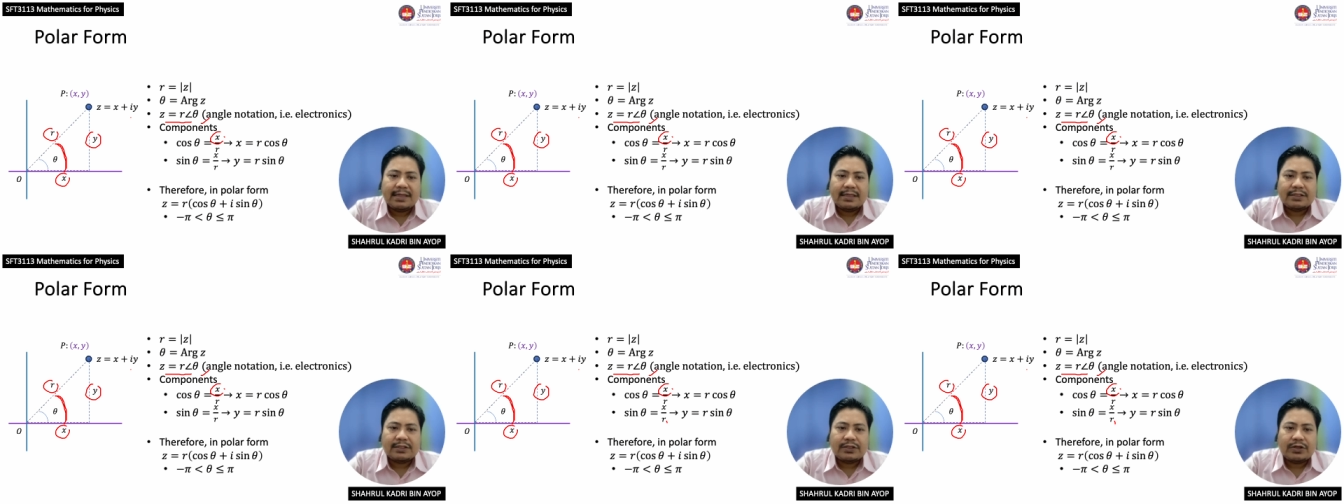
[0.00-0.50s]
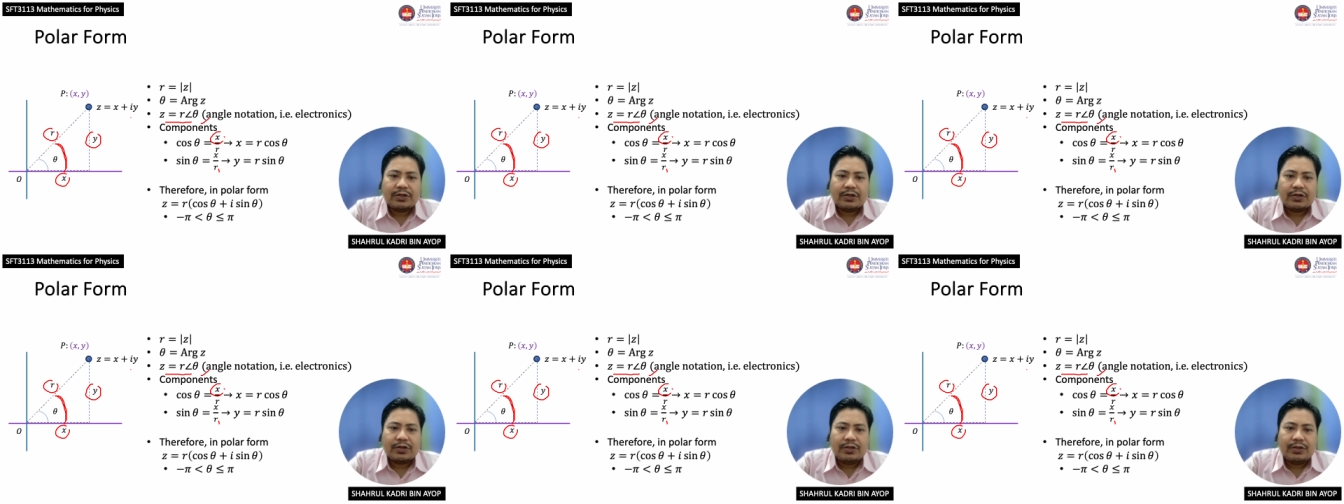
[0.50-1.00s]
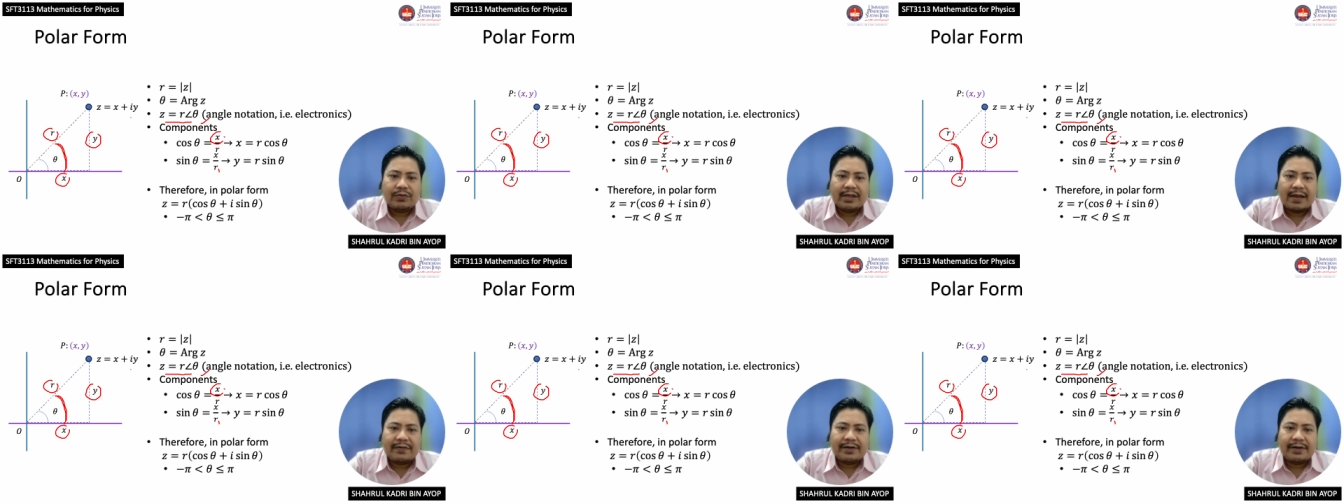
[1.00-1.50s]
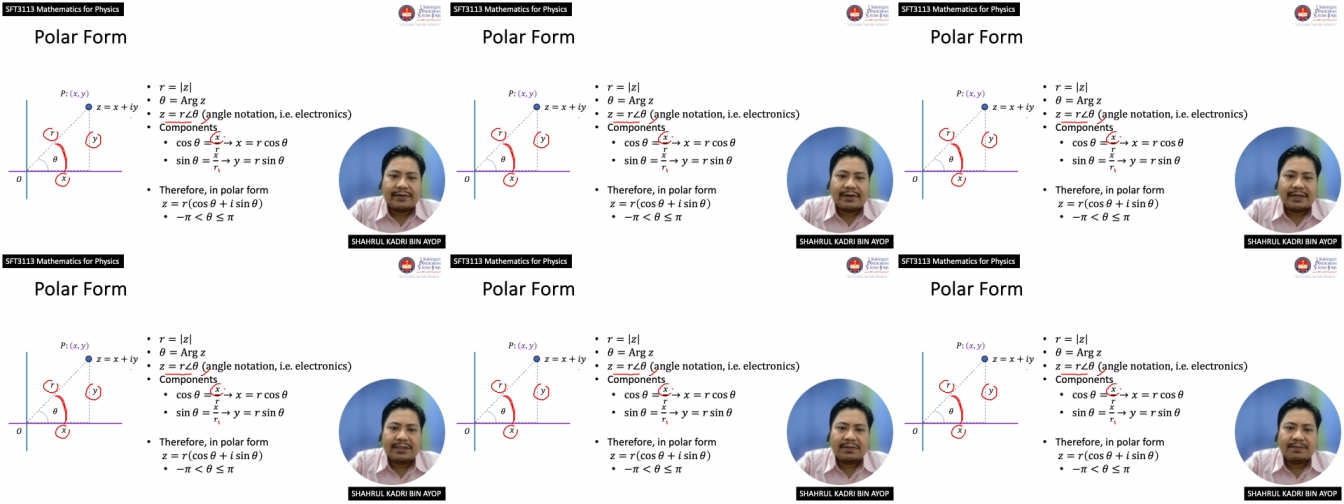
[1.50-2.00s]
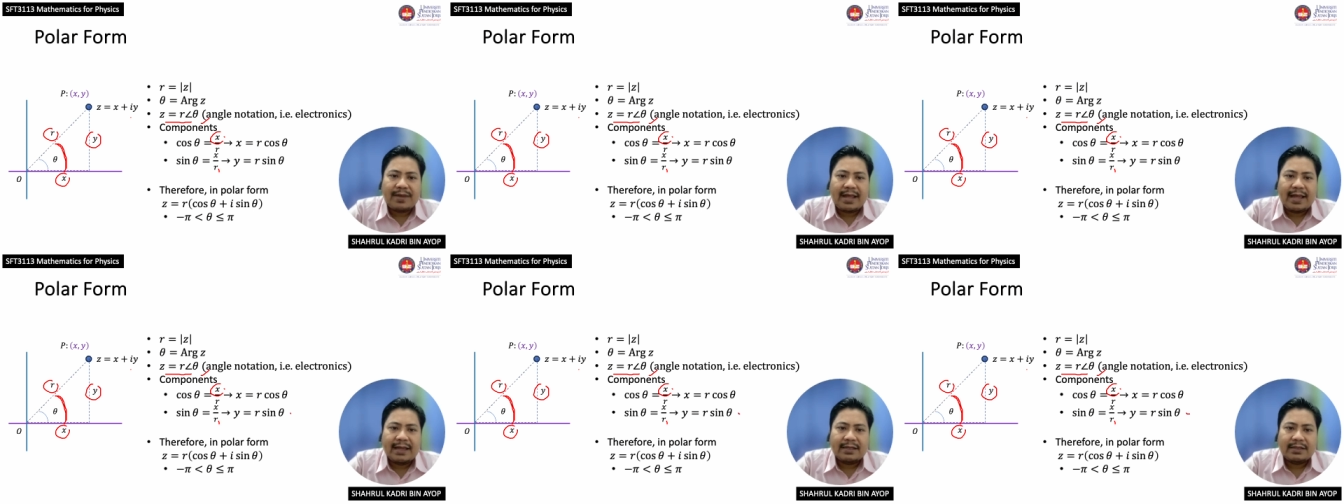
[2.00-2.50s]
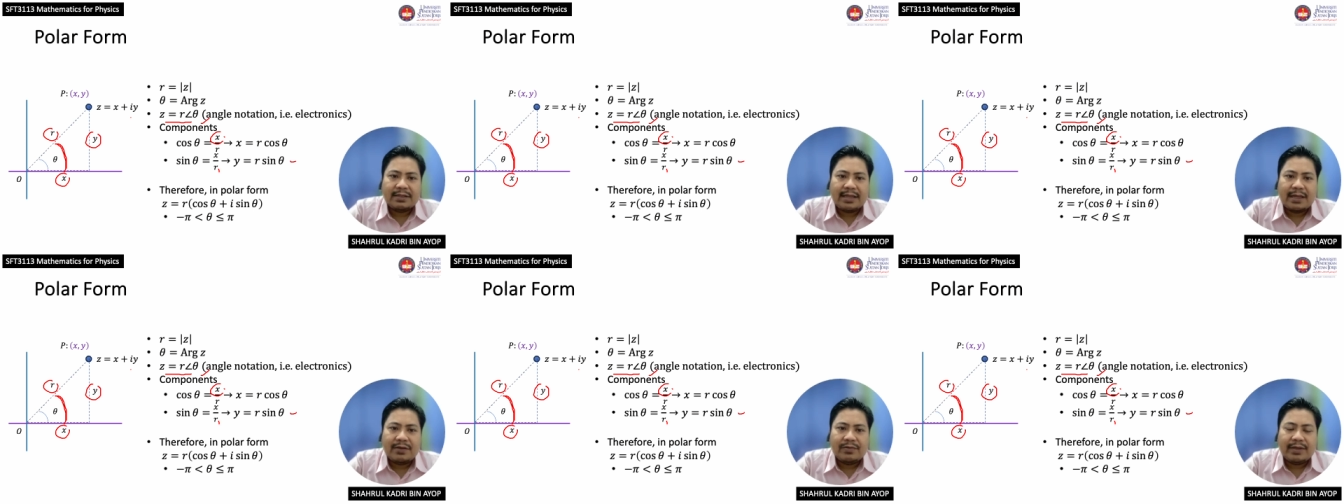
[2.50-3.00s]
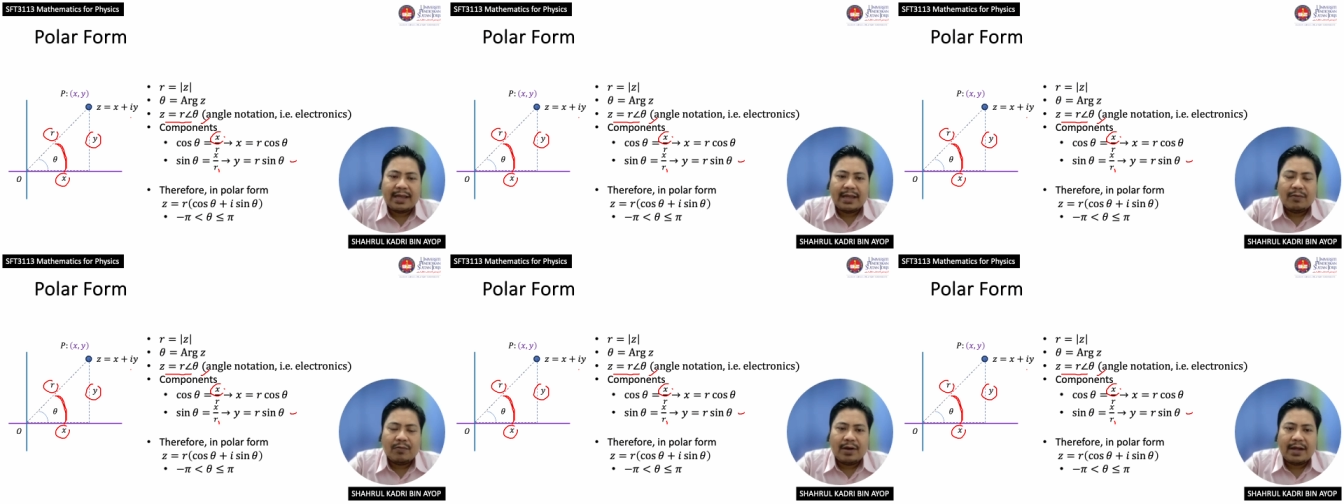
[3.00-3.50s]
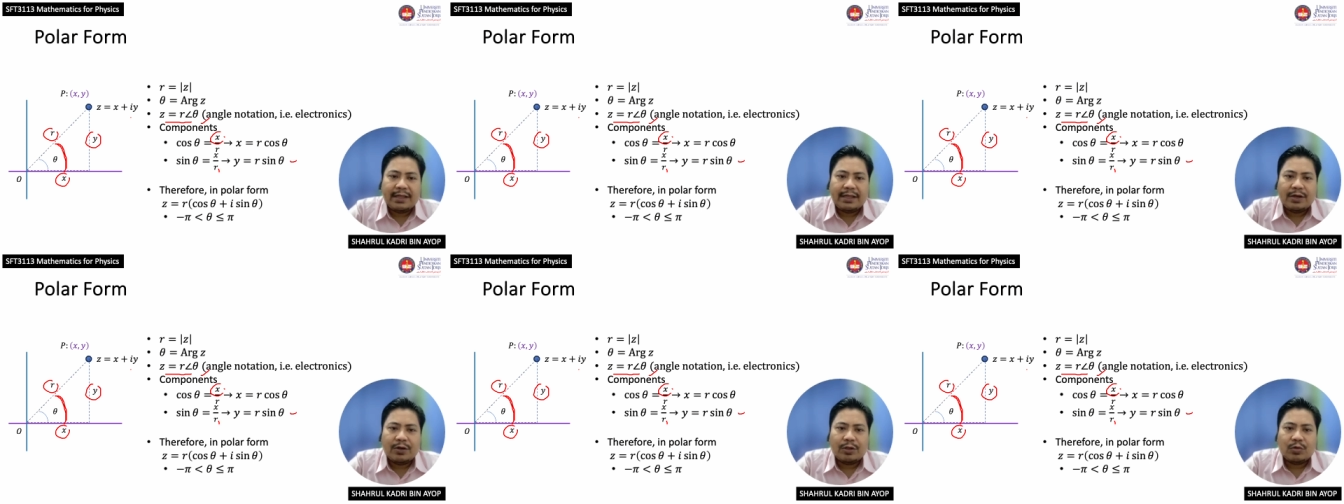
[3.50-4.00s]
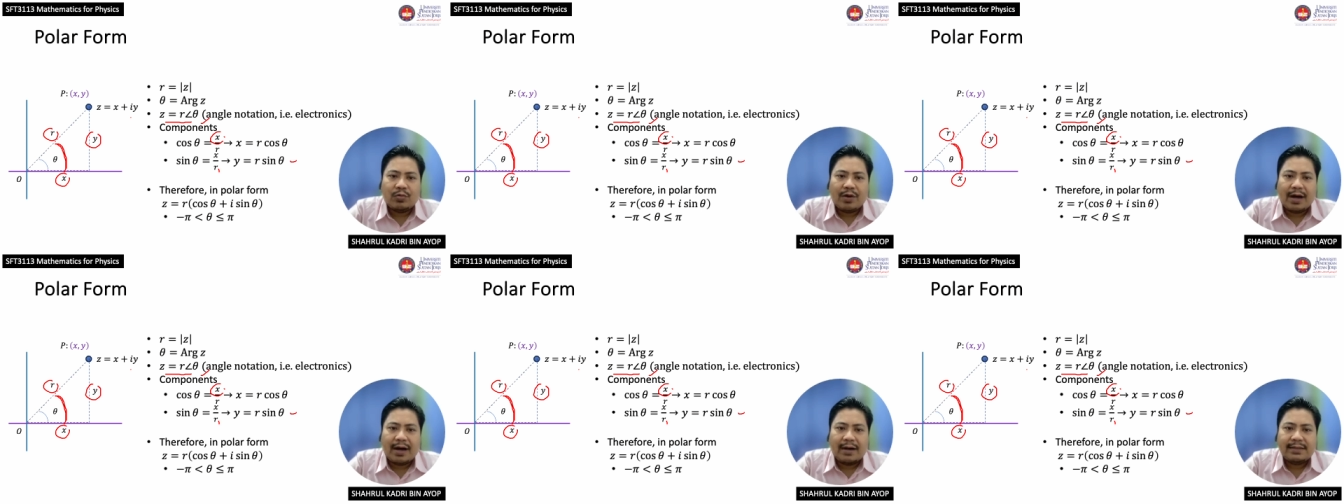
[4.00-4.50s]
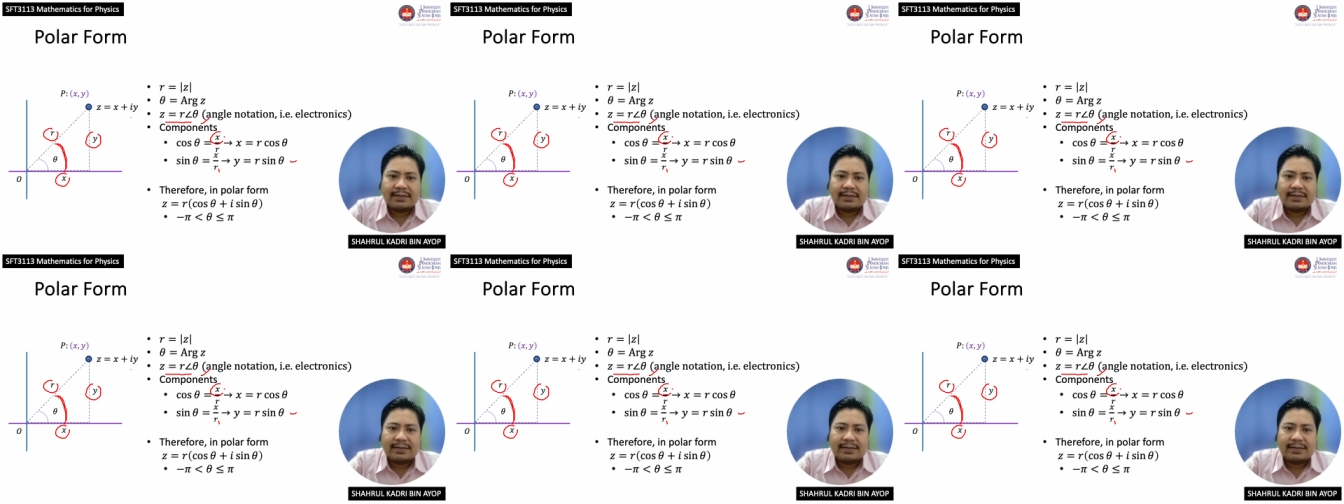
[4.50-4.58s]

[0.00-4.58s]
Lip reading: So you can rearrange back that you get y equal to r